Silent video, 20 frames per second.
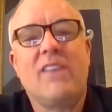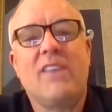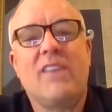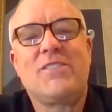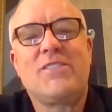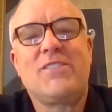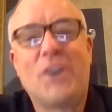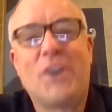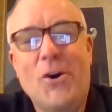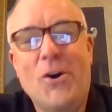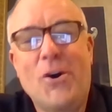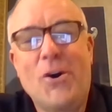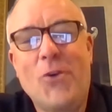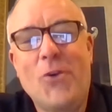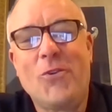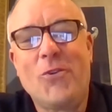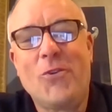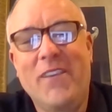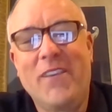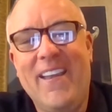So,
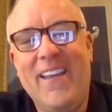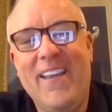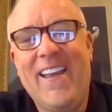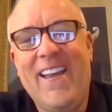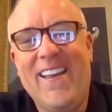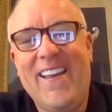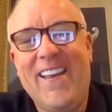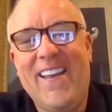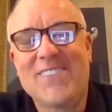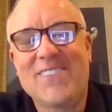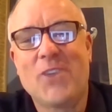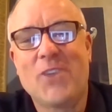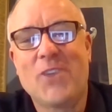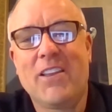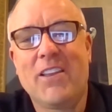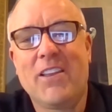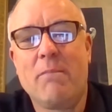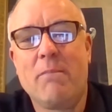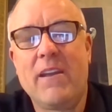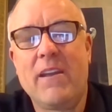yeah. So I
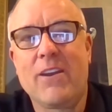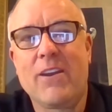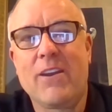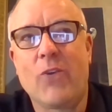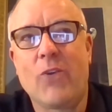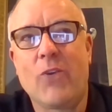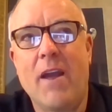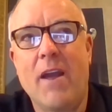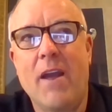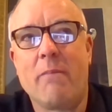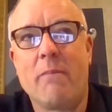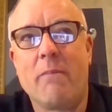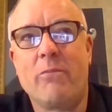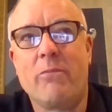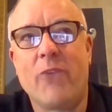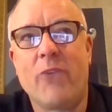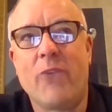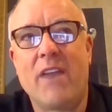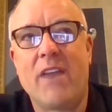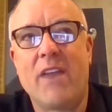love being a
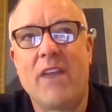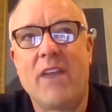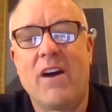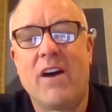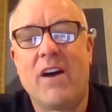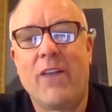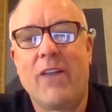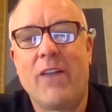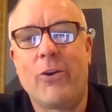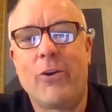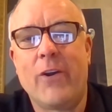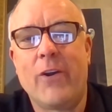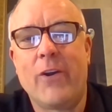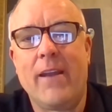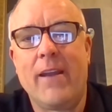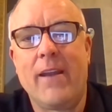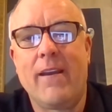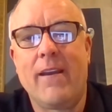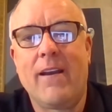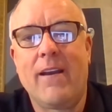grandfather,
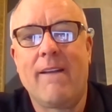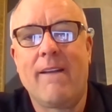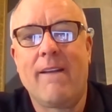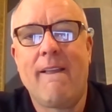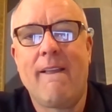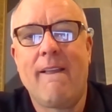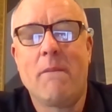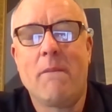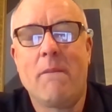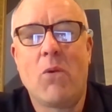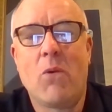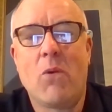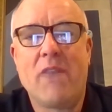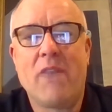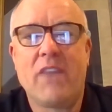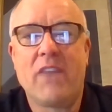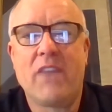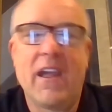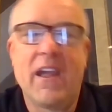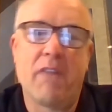and my wife
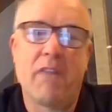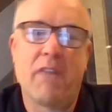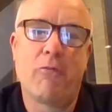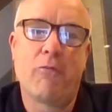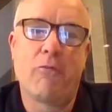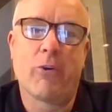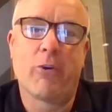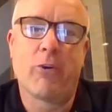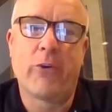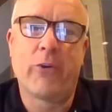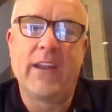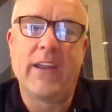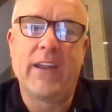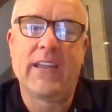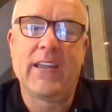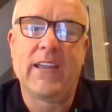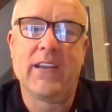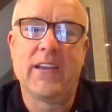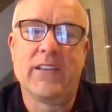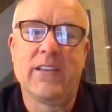and I have 4 great
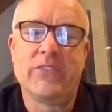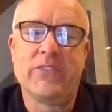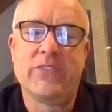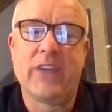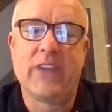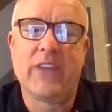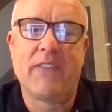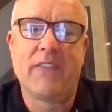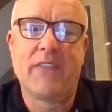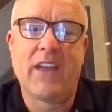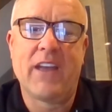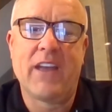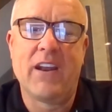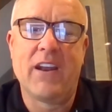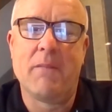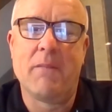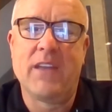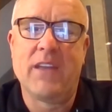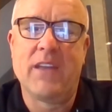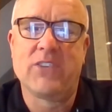kids, and I've got an
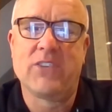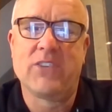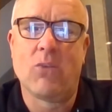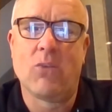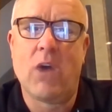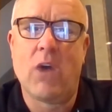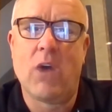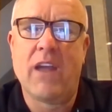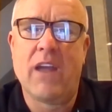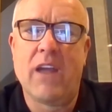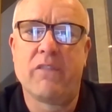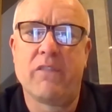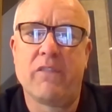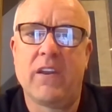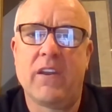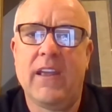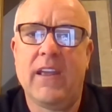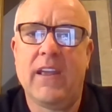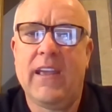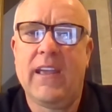amazing wife, and
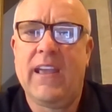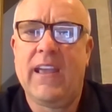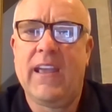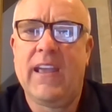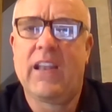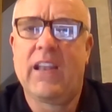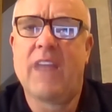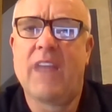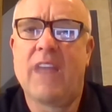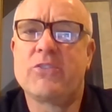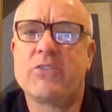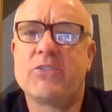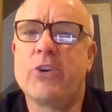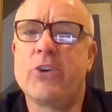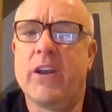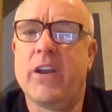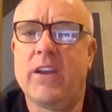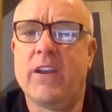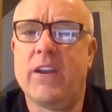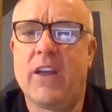life's
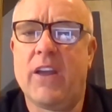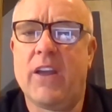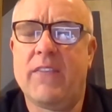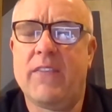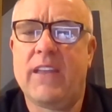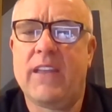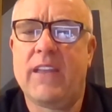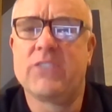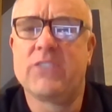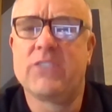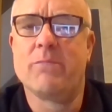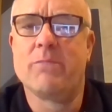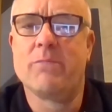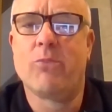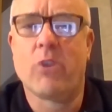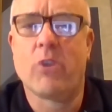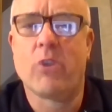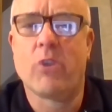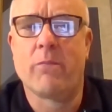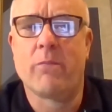good. I think it's
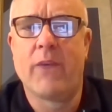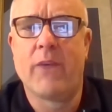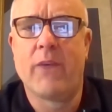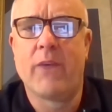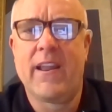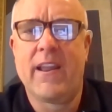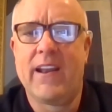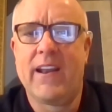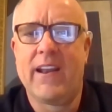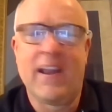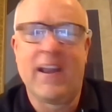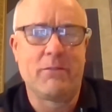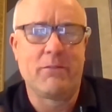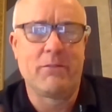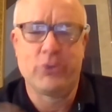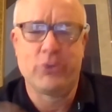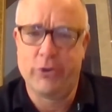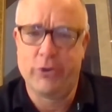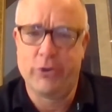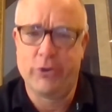important, Brandon, and I'm
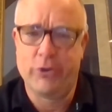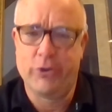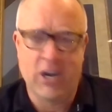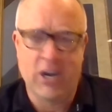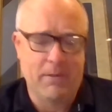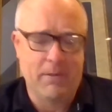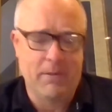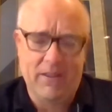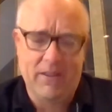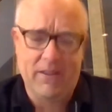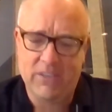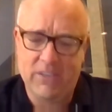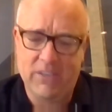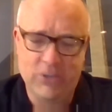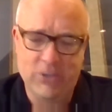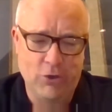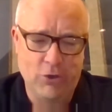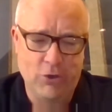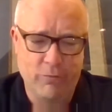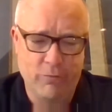sure you talk about this
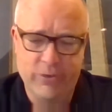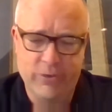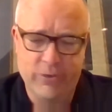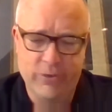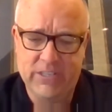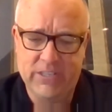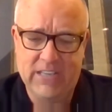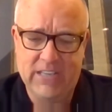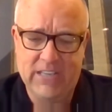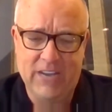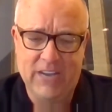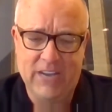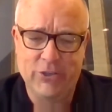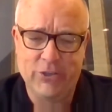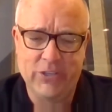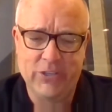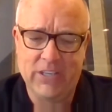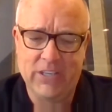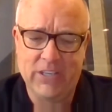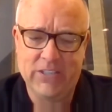in your
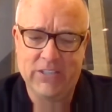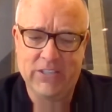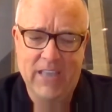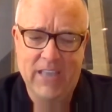presentation, is